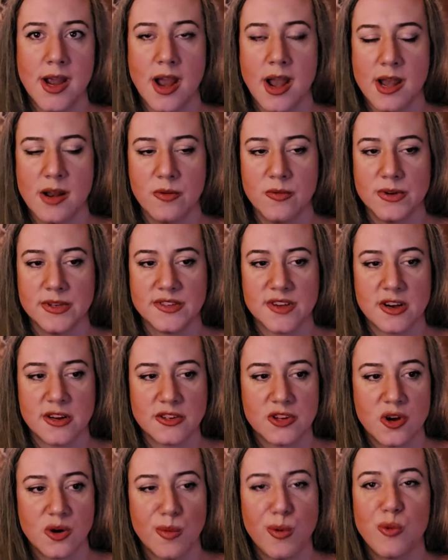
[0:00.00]
and it was
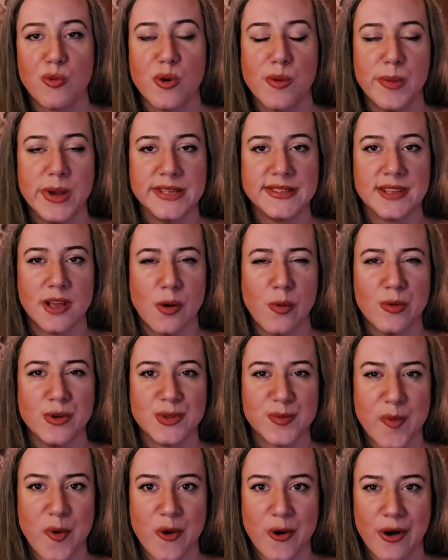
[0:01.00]
October when my son
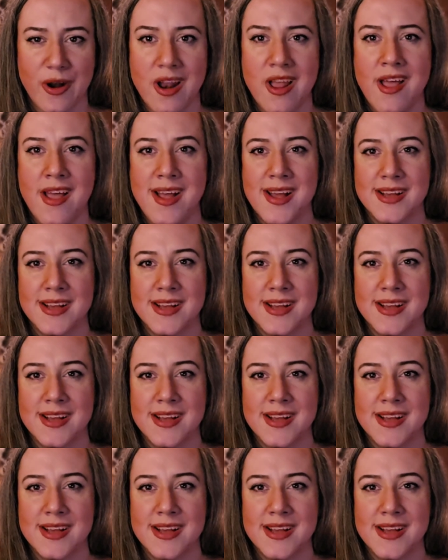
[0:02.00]
was born.